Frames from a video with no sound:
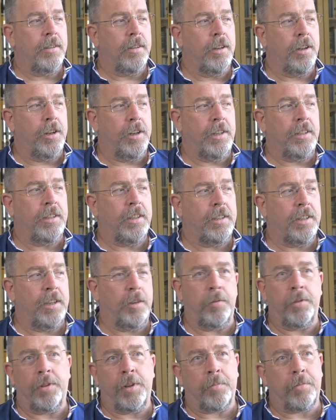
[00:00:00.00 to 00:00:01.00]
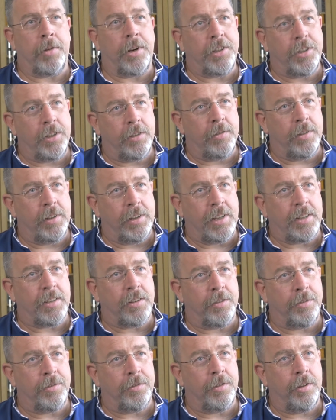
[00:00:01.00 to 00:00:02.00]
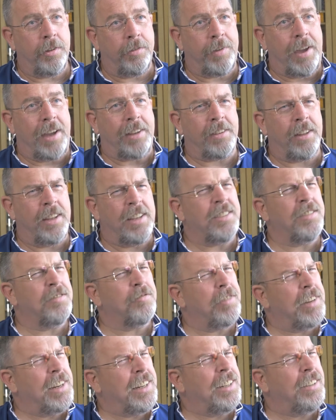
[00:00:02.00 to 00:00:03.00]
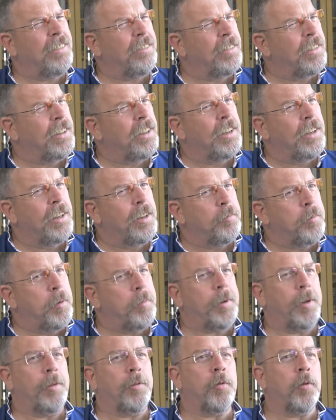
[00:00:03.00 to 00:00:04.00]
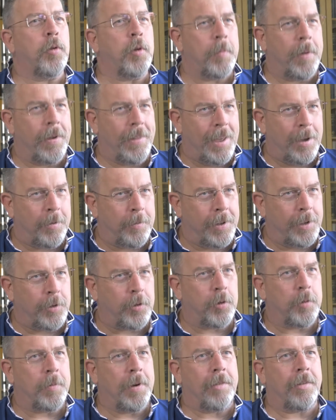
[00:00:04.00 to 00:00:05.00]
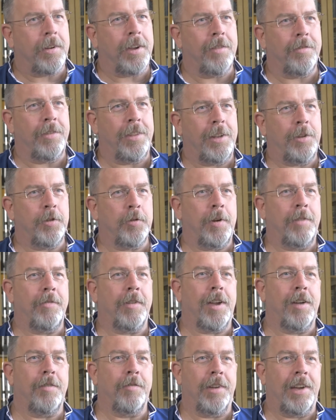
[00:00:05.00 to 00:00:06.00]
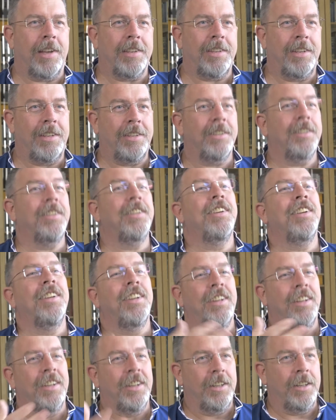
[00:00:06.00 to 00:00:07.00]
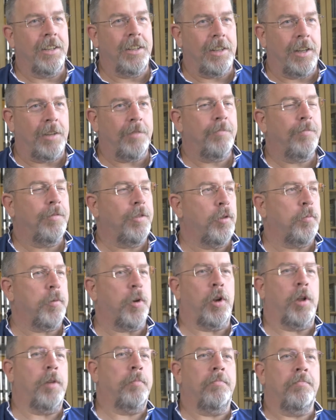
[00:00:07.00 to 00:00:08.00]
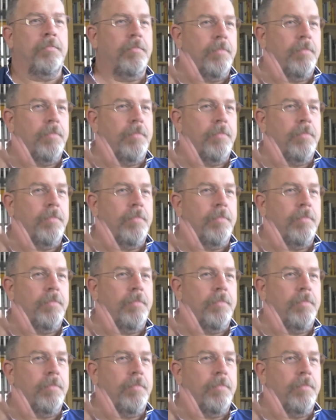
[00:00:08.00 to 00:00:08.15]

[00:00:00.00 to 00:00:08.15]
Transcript: learning to deal with depression, and that's a fact that isn't really, people don't talk about that when they talk about recovery. They talk about recovery as in, you'll be on